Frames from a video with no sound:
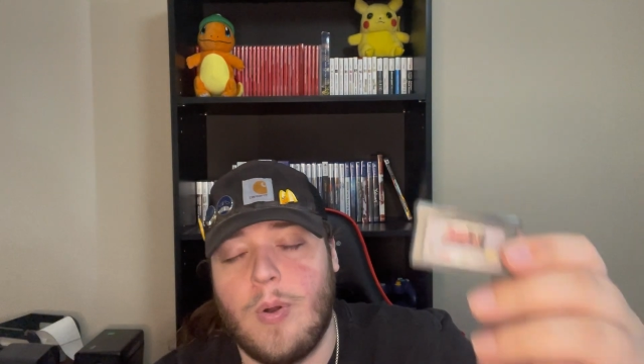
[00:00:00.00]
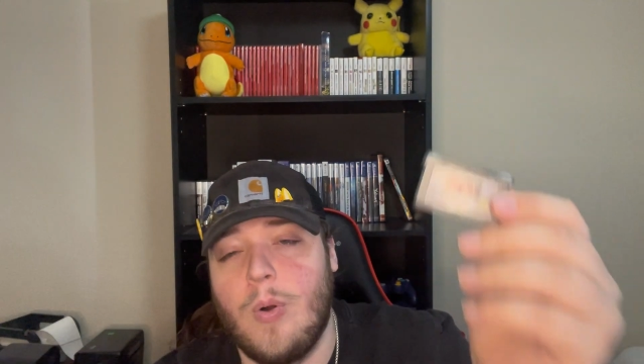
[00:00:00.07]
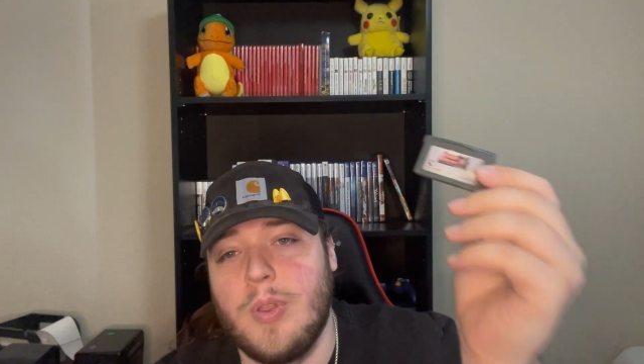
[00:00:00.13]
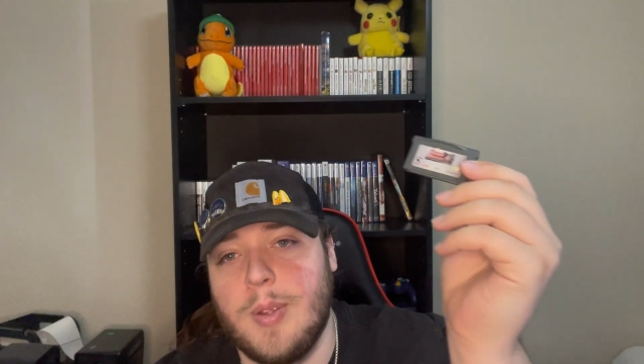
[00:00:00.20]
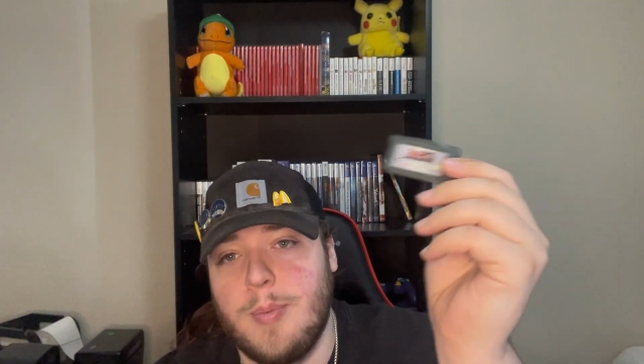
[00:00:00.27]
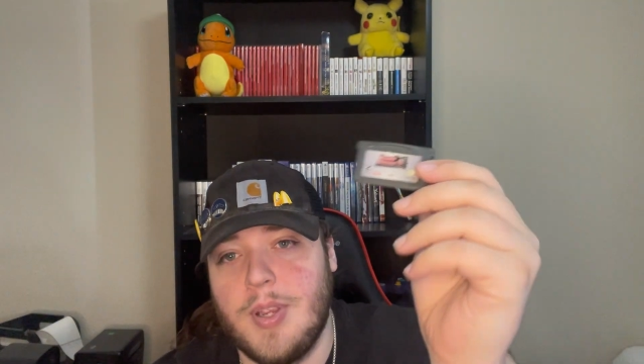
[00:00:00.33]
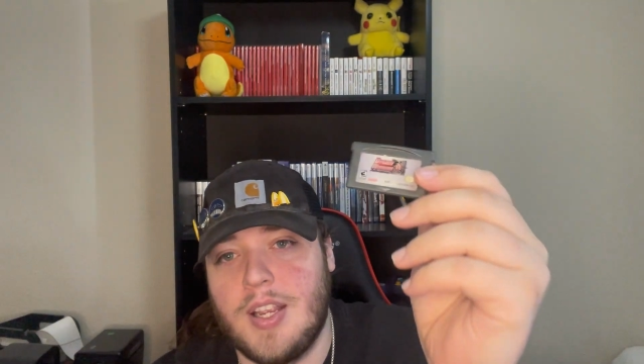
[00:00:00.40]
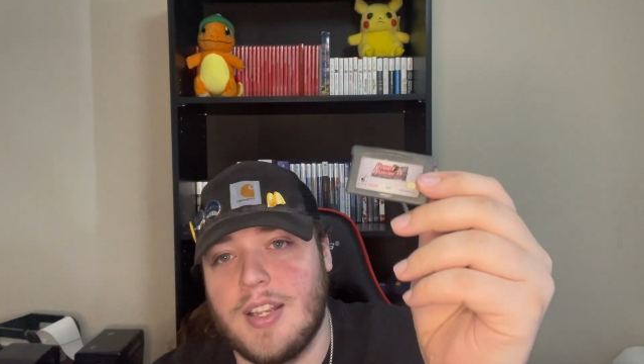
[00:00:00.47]

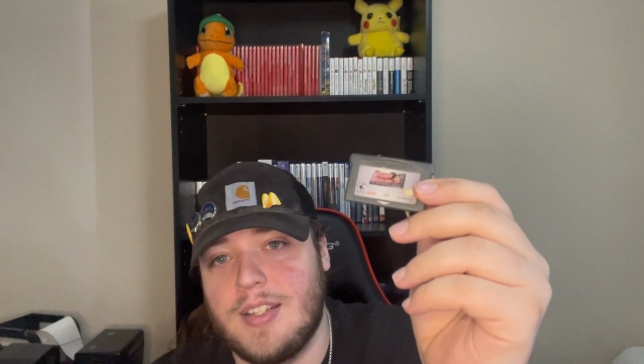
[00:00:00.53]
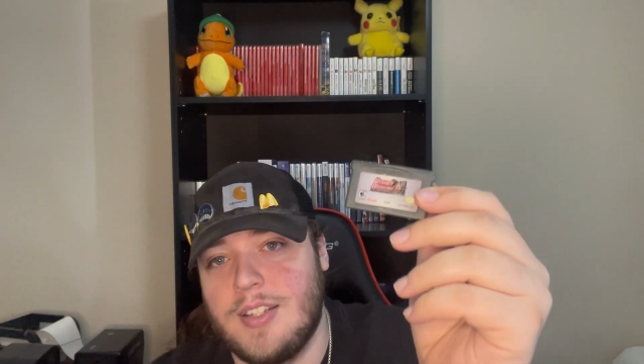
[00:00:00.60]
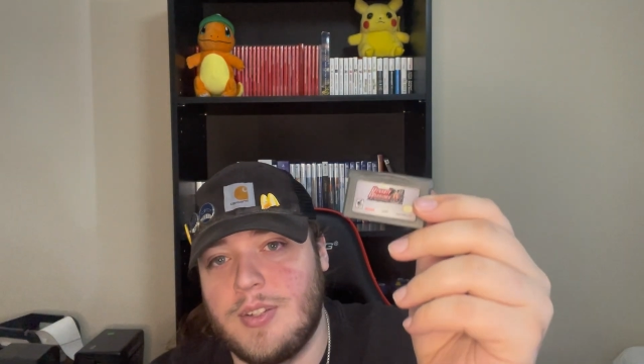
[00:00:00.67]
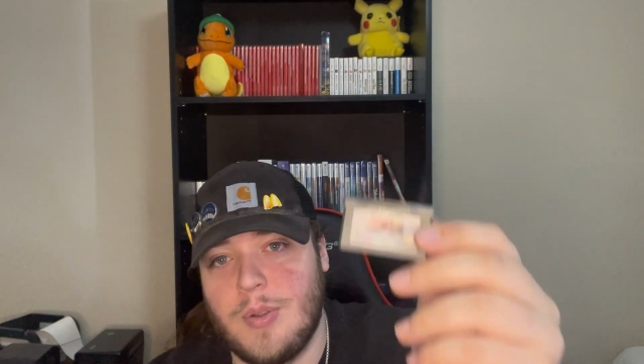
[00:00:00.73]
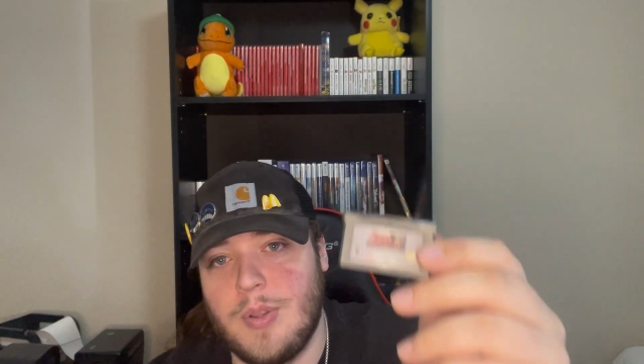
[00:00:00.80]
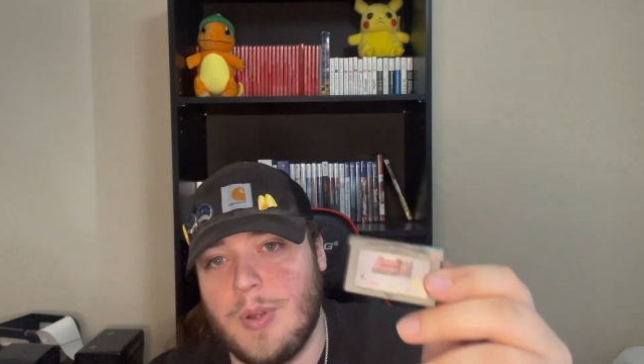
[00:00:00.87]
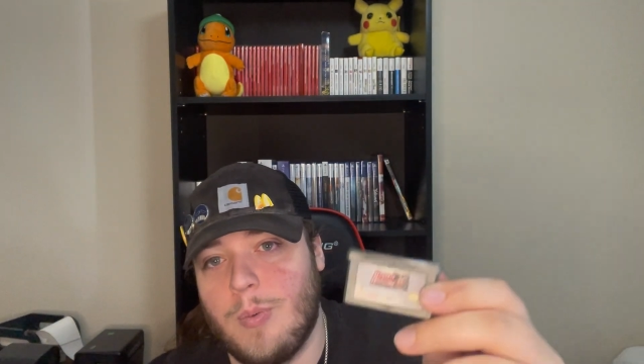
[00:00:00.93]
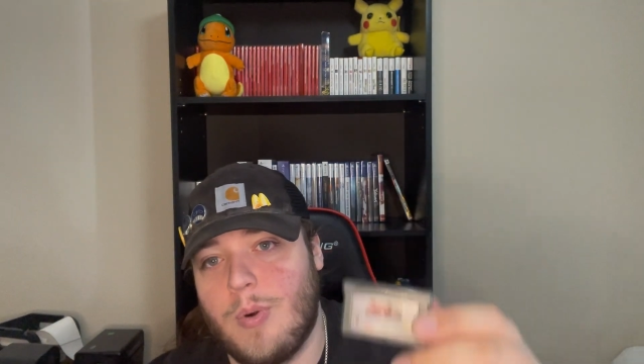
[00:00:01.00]
only because it's
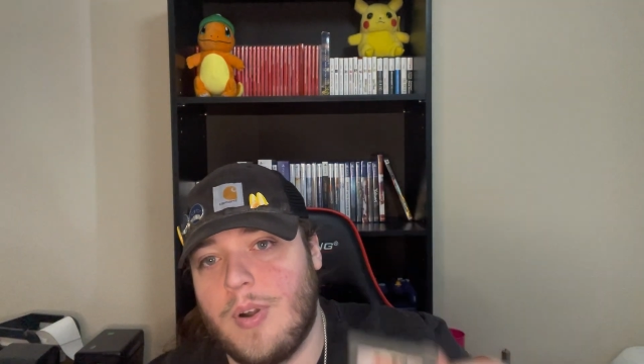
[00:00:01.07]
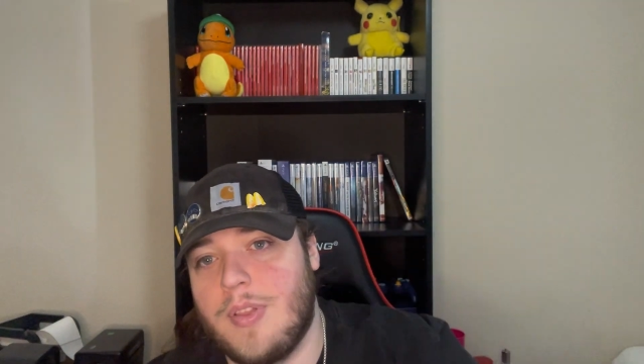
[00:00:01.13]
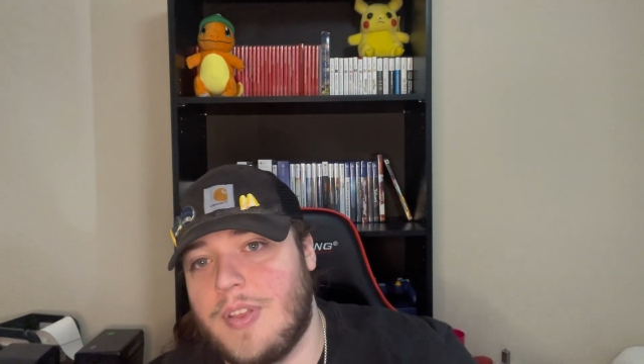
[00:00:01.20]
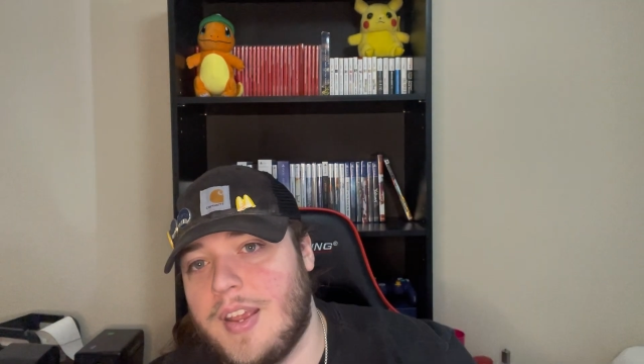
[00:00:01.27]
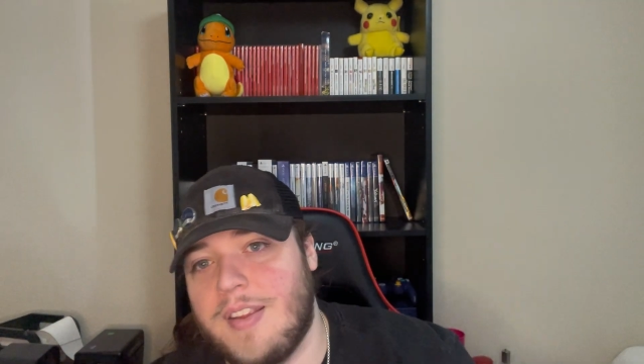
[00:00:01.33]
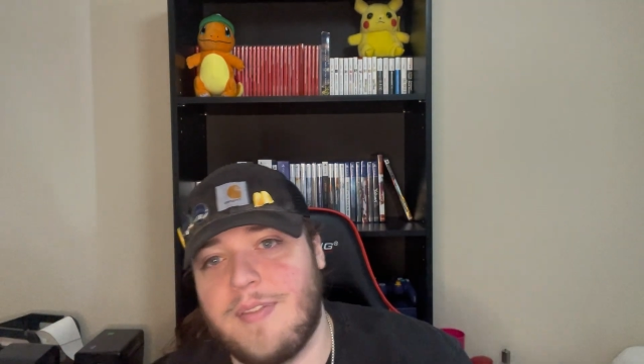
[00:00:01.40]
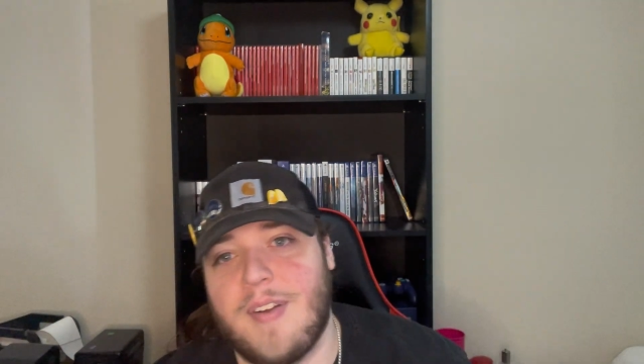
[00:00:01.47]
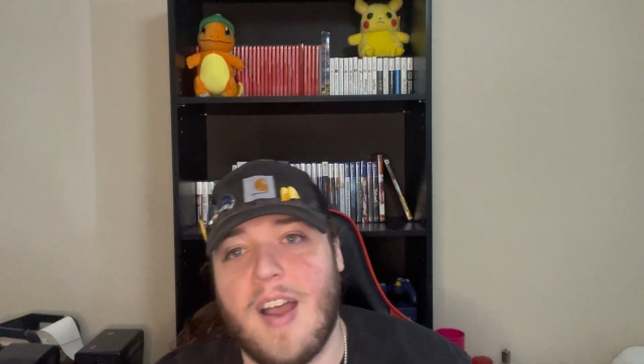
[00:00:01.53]
only worth
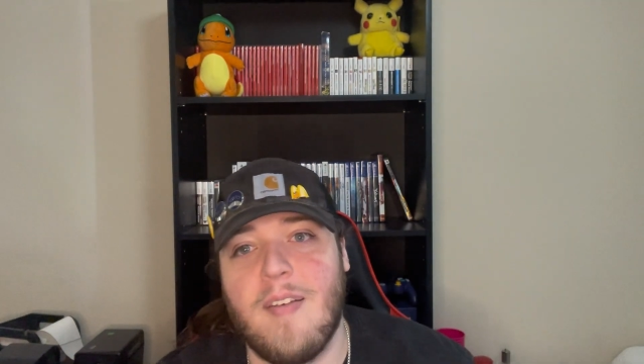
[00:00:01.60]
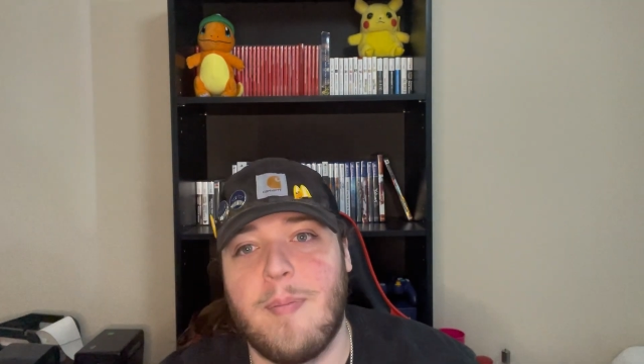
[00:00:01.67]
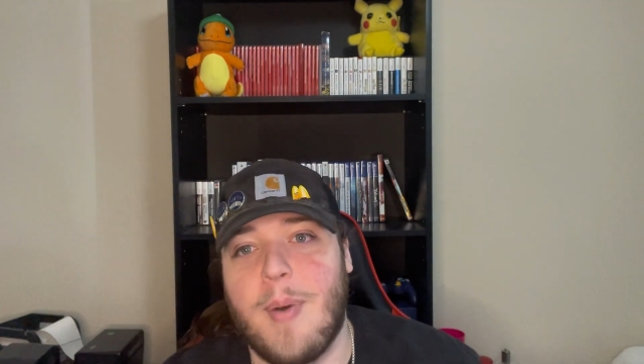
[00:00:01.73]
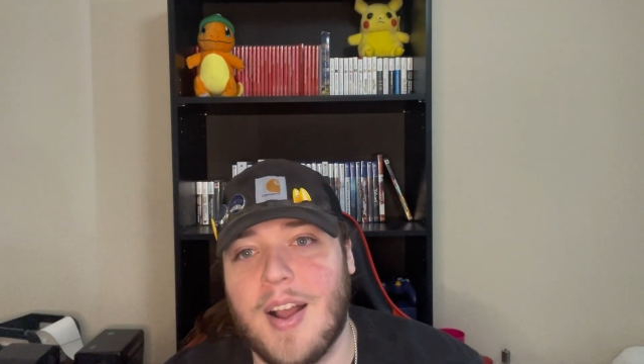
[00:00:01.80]
like $5.